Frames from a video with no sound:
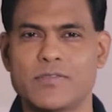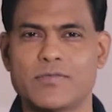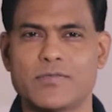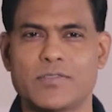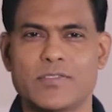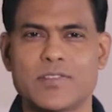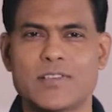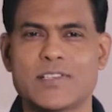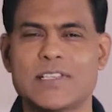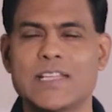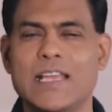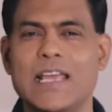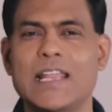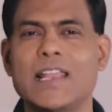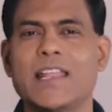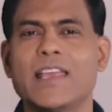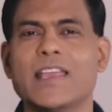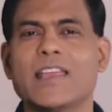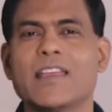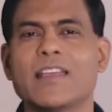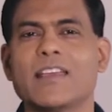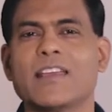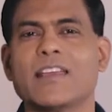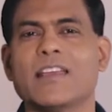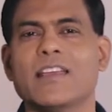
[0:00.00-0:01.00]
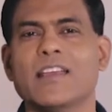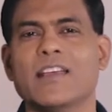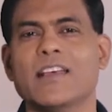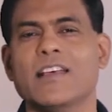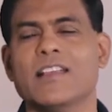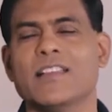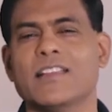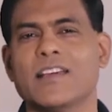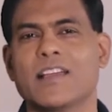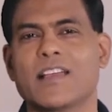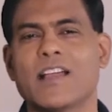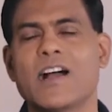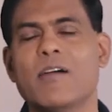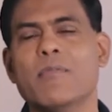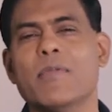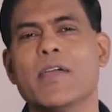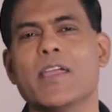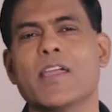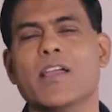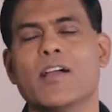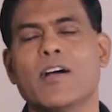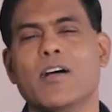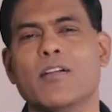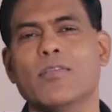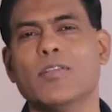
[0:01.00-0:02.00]
foretelling the
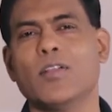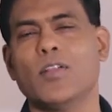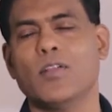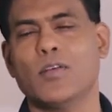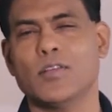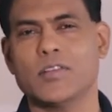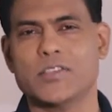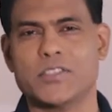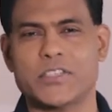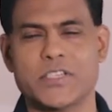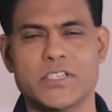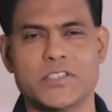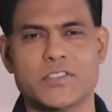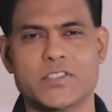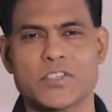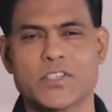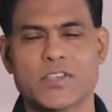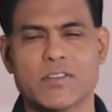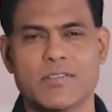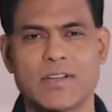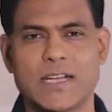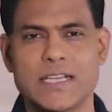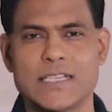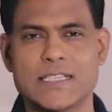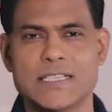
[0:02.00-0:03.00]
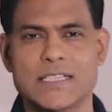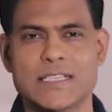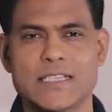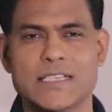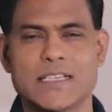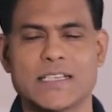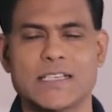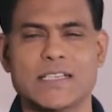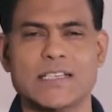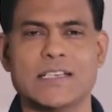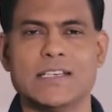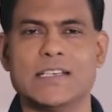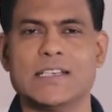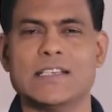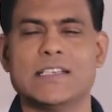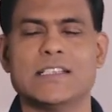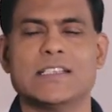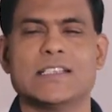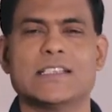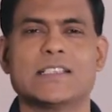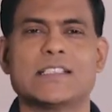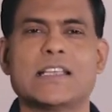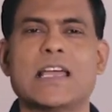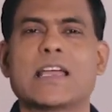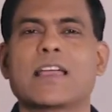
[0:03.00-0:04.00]
coming of the Lord Jesus Christ.
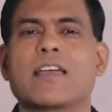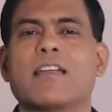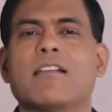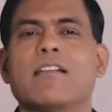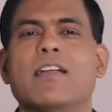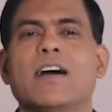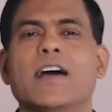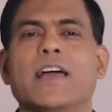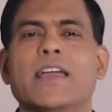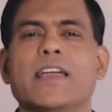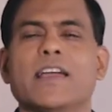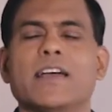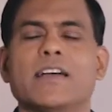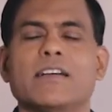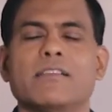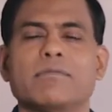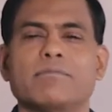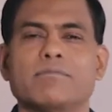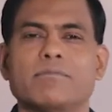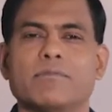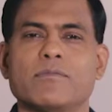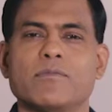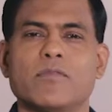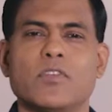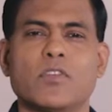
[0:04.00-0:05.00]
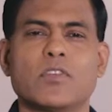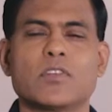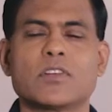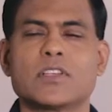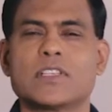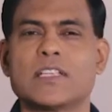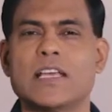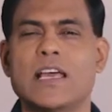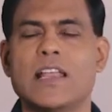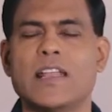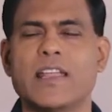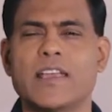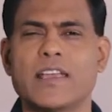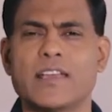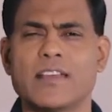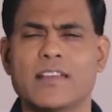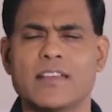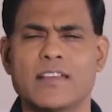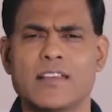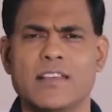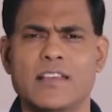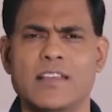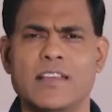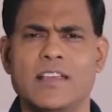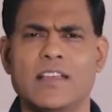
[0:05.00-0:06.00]
Zechariah foretelling
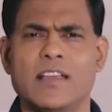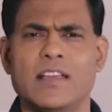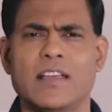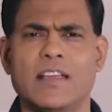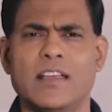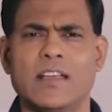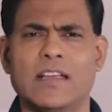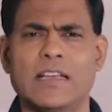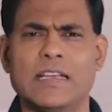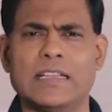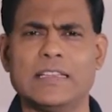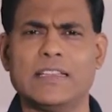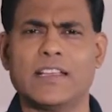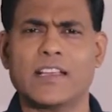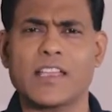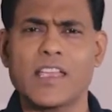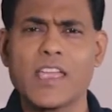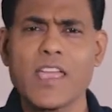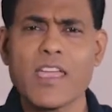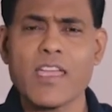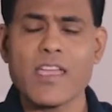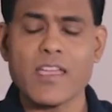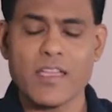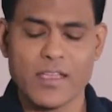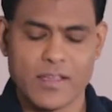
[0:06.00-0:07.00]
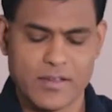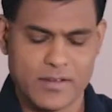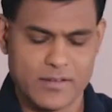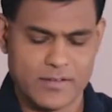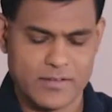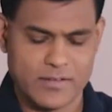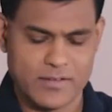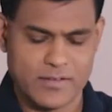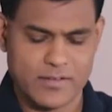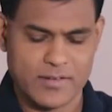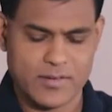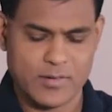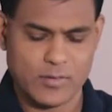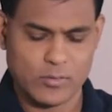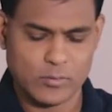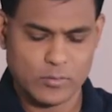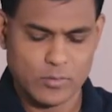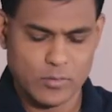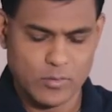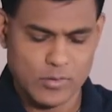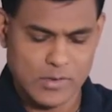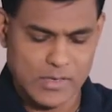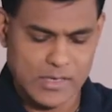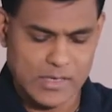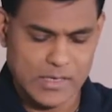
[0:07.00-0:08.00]
the king
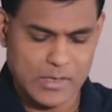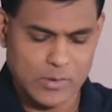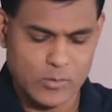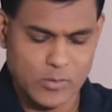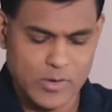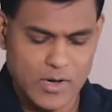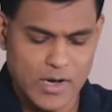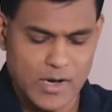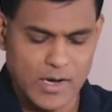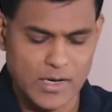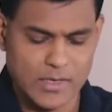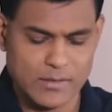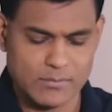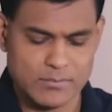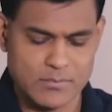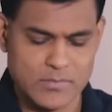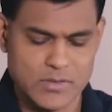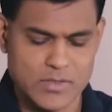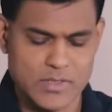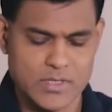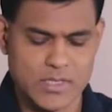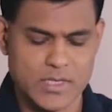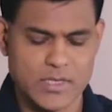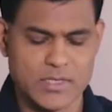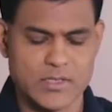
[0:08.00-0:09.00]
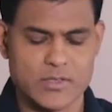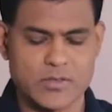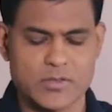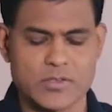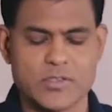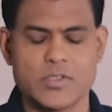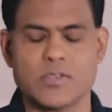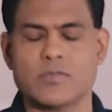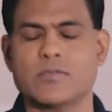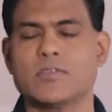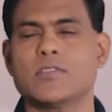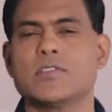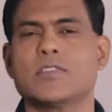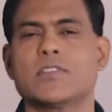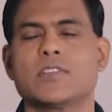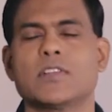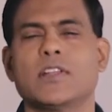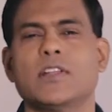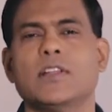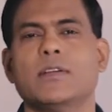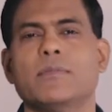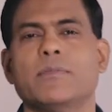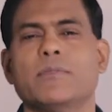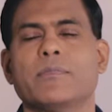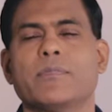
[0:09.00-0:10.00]
who, who comes to
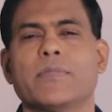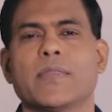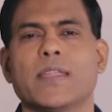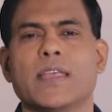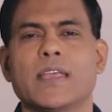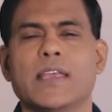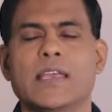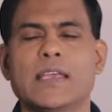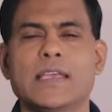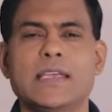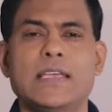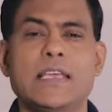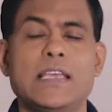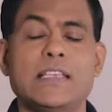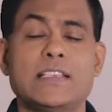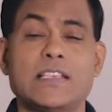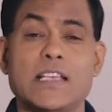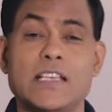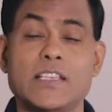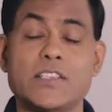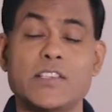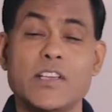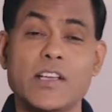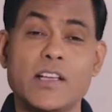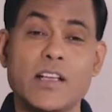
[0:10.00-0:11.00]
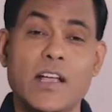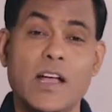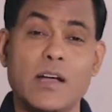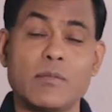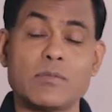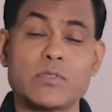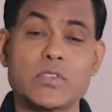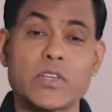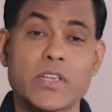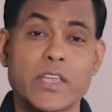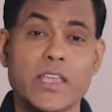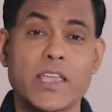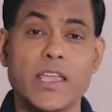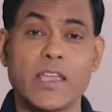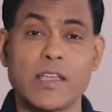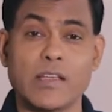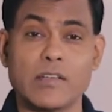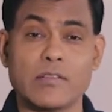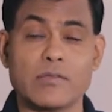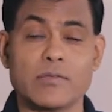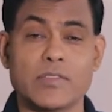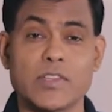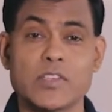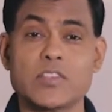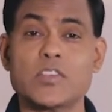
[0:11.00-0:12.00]
Jerusalem. He says, Here comes a
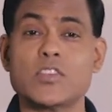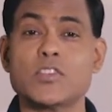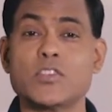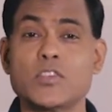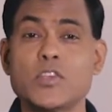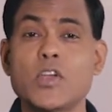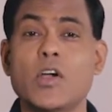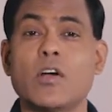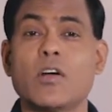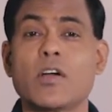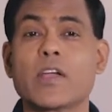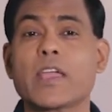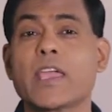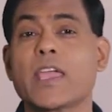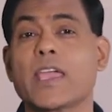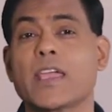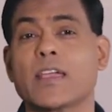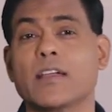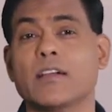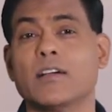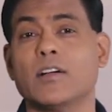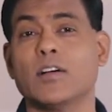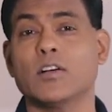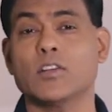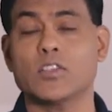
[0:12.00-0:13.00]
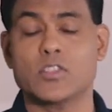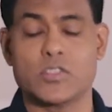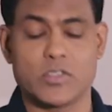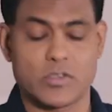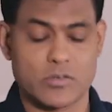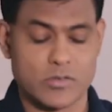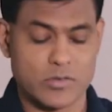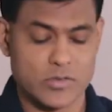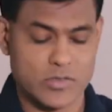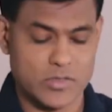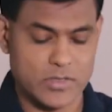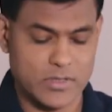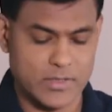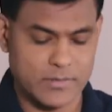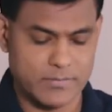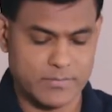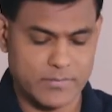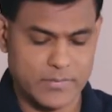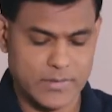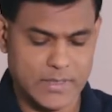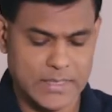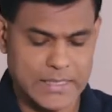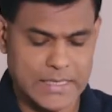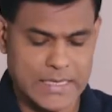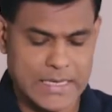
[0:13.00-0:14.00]
king. This is your king, O Jerusalem.
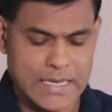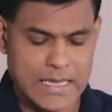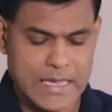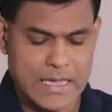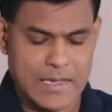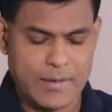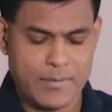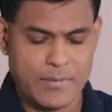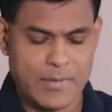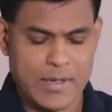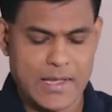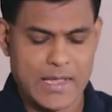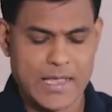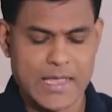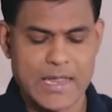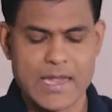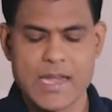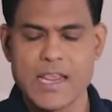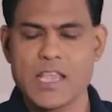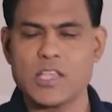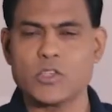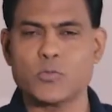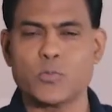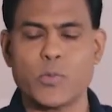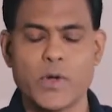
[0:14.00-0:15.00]
And he's